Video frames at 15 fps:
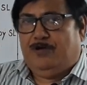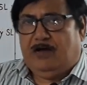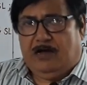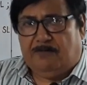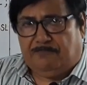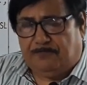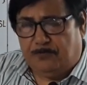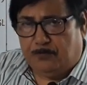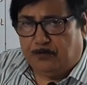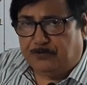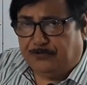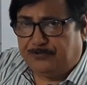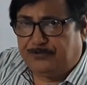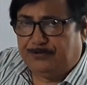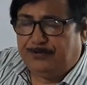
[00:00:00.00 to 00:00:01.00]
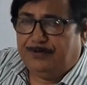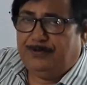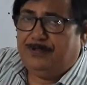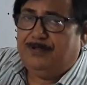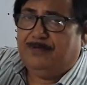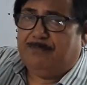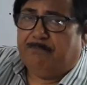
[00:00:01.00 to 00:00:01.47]
affords
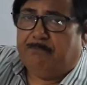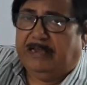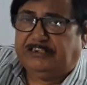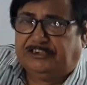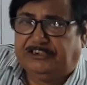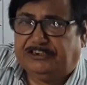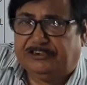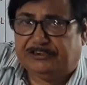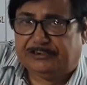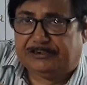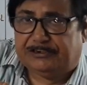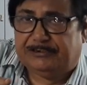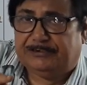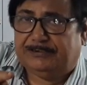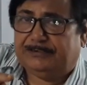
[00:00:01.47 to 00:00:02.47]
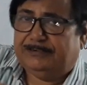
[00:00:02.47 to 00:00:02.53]
machinery,